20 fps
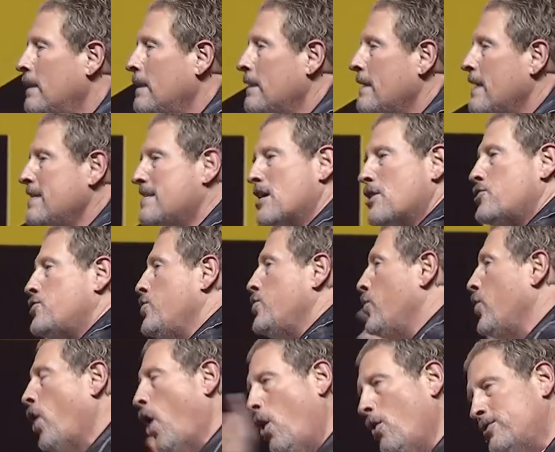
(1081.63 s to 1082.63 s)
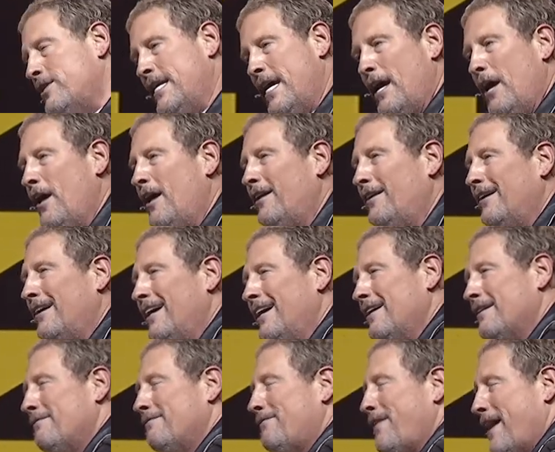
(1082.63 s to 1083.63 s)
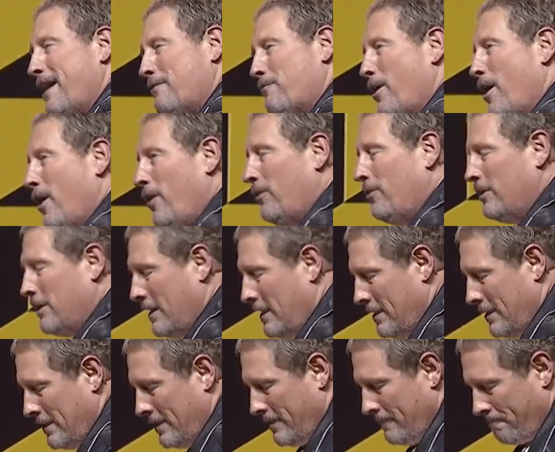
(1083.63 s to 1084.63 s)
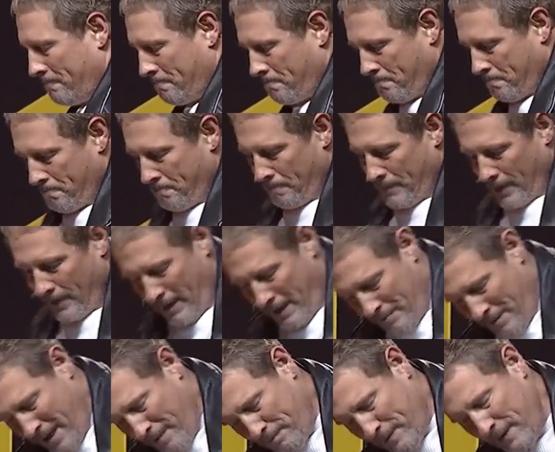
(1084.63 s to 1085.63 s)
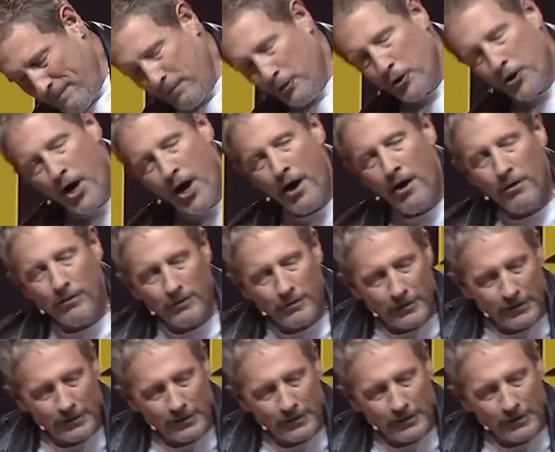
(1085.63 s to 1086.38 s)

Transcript: He says, you go tell Pharaoh, let my people go.